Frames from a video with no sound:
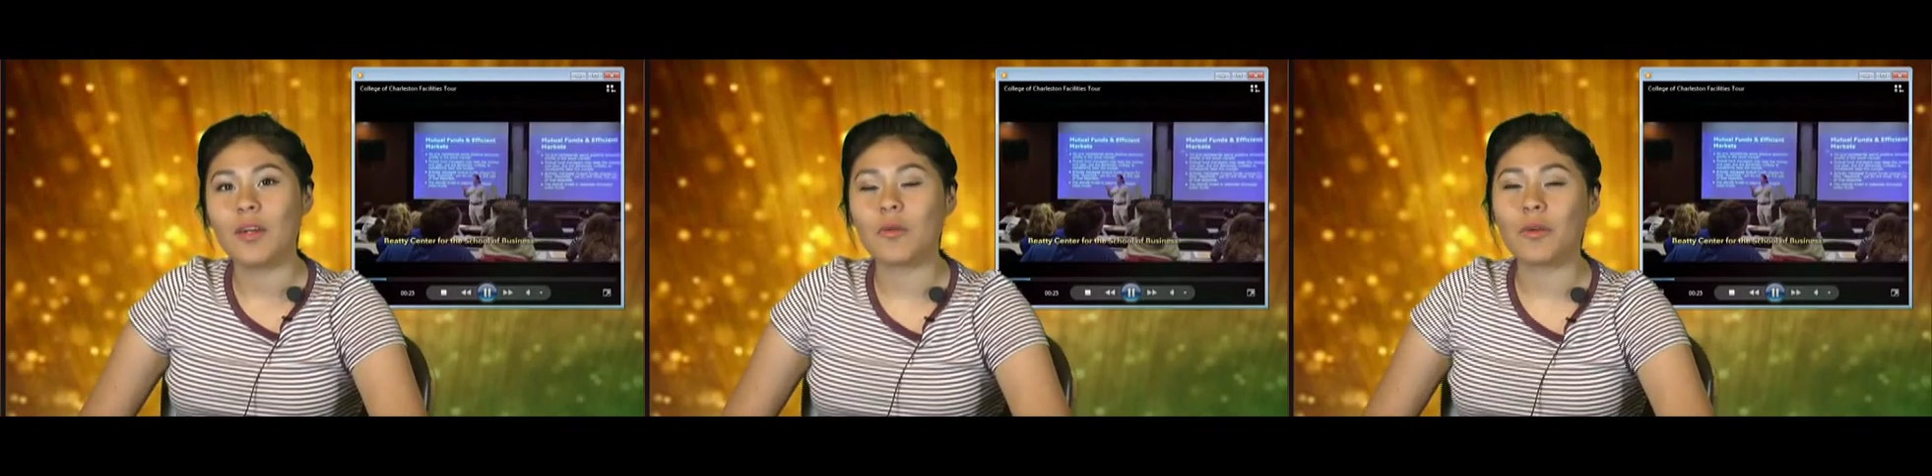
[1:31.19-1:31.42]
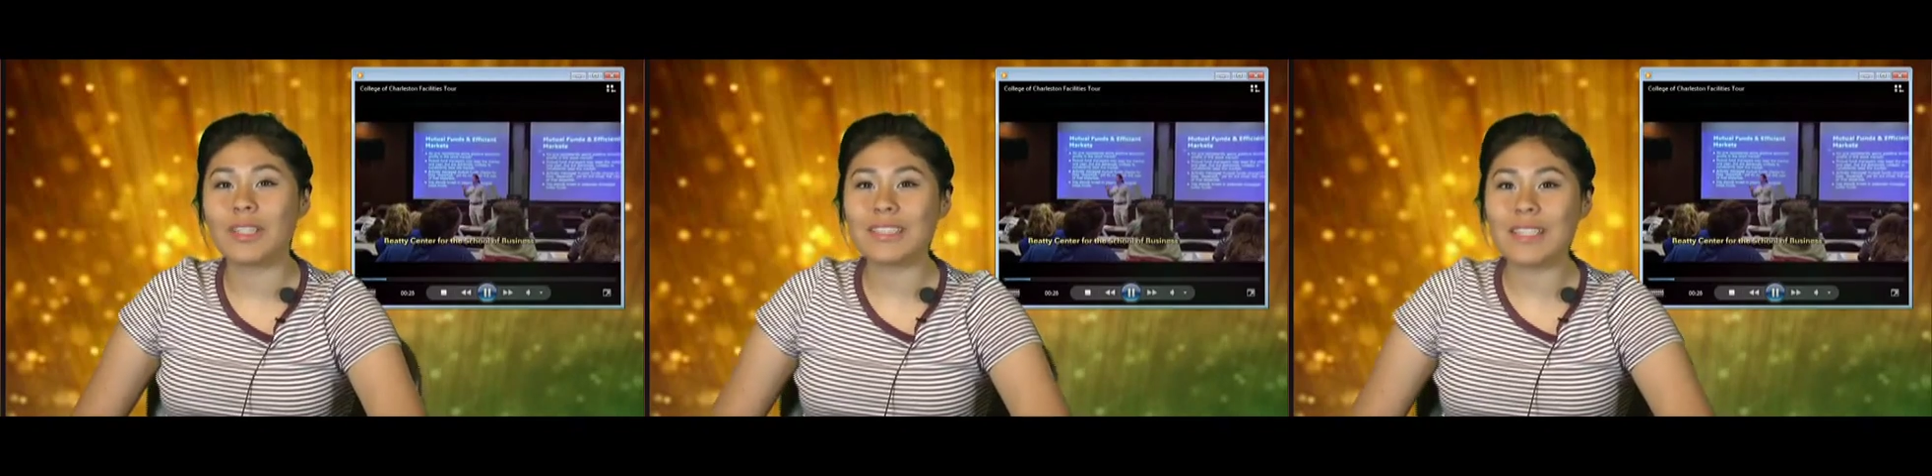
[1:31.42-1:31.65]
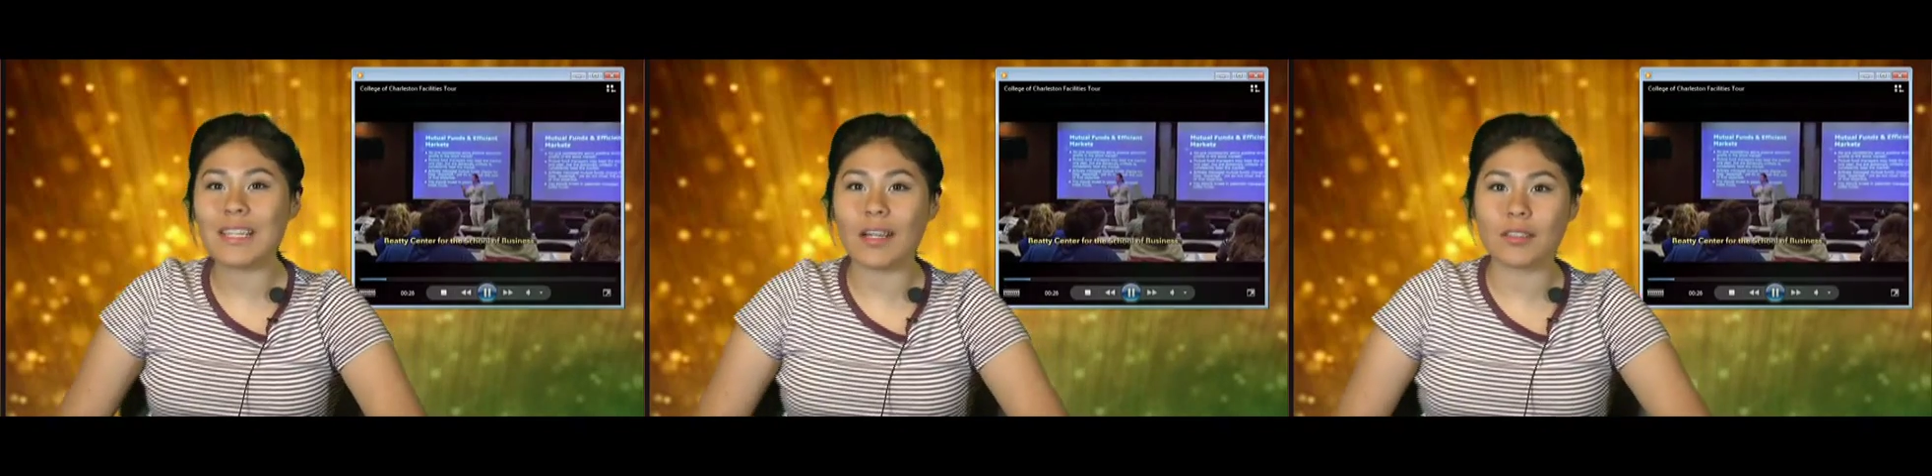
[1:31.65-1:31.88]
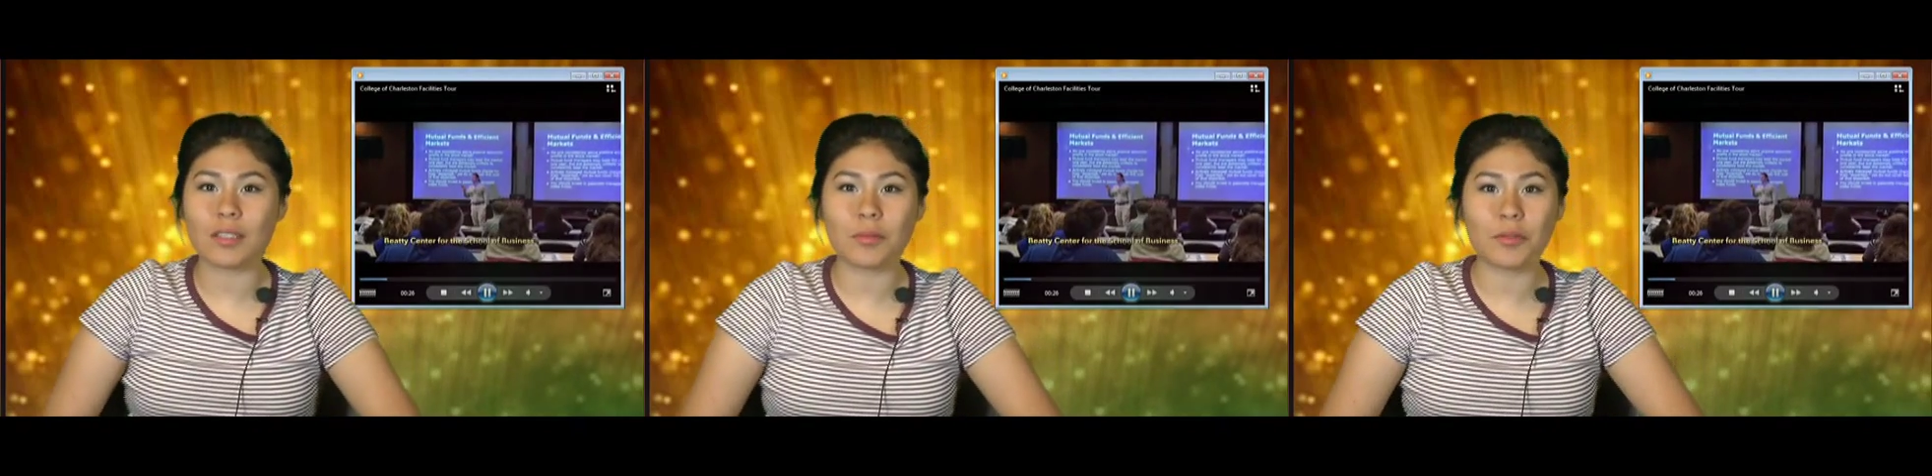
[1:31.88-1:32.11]
Wednesday,
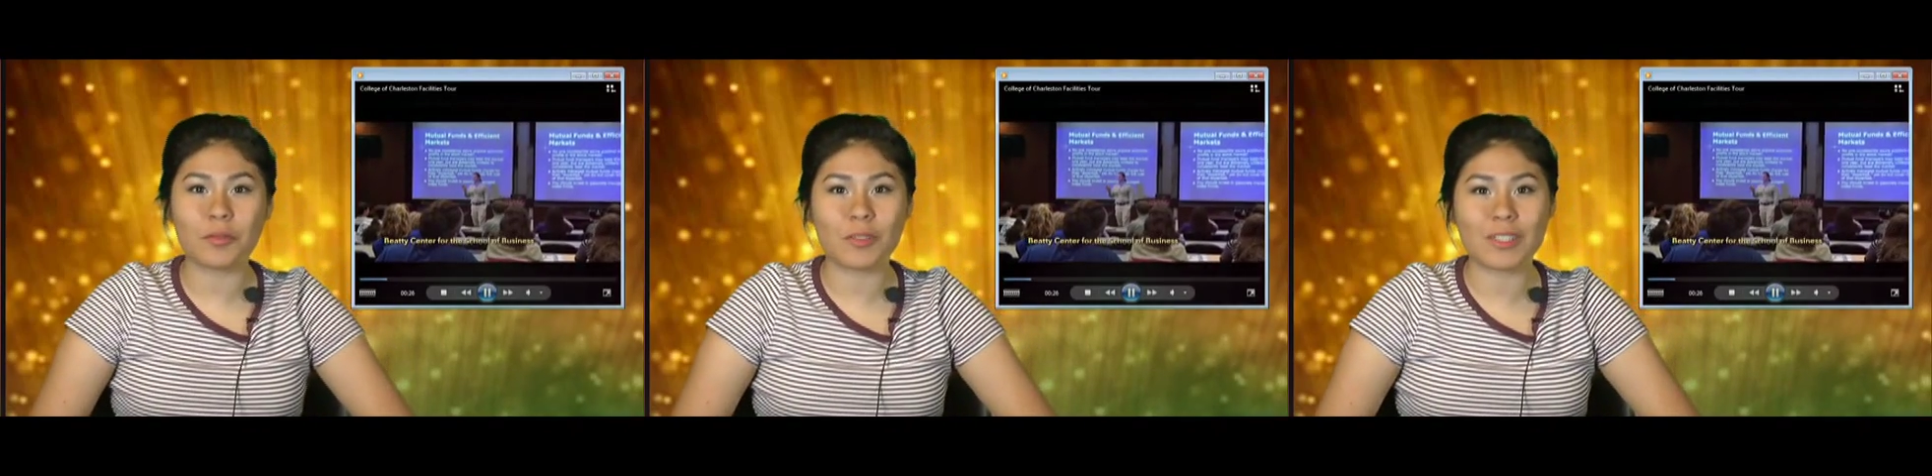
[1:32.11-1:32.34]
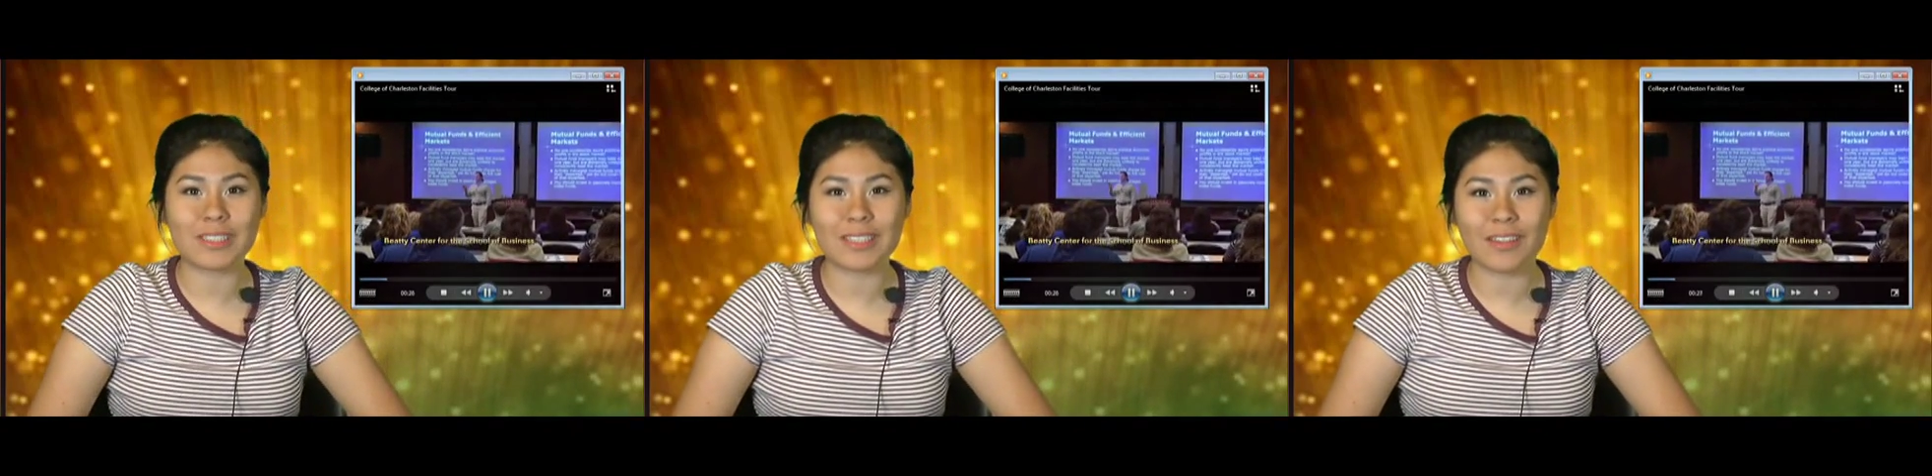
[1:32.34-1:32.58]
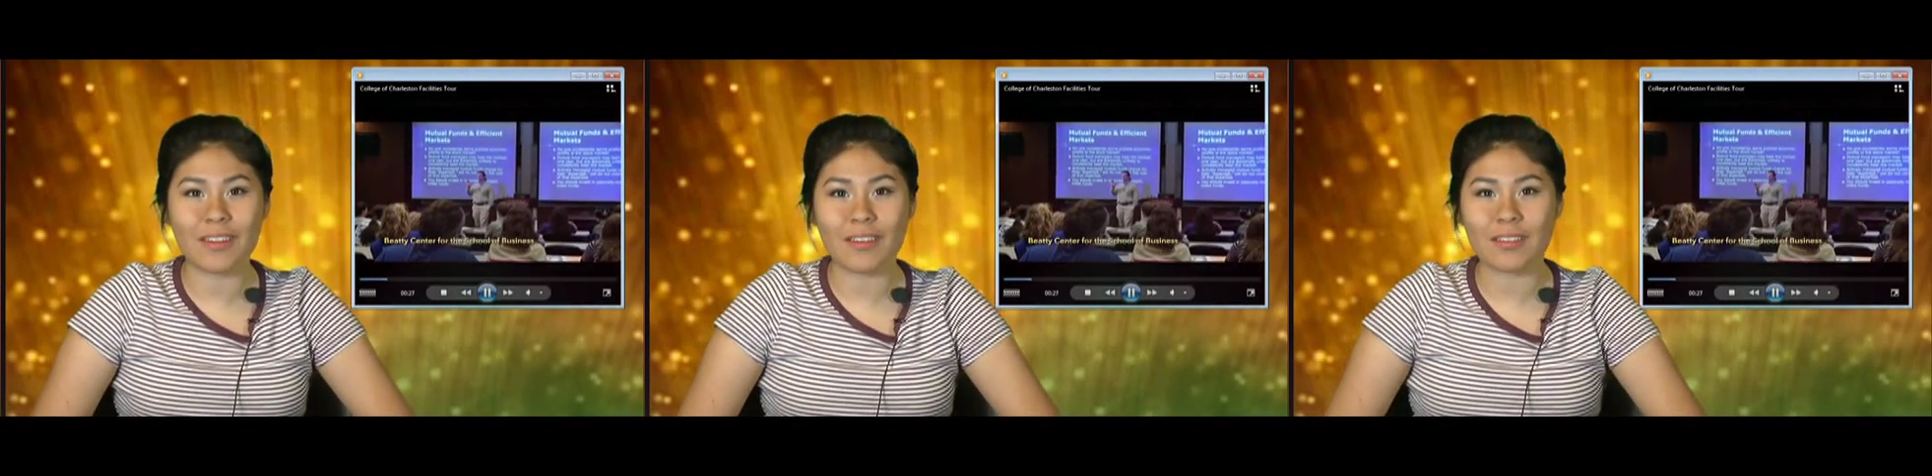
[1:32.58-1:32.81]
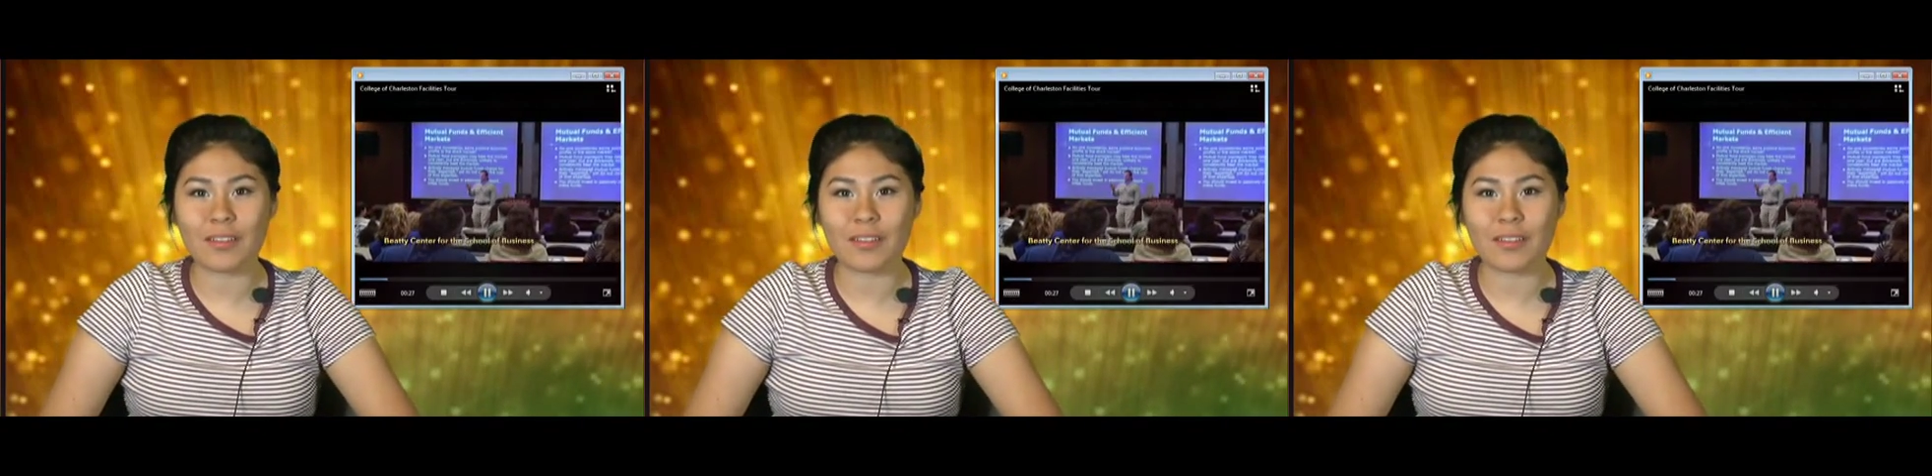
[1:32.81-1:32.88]
October 14th,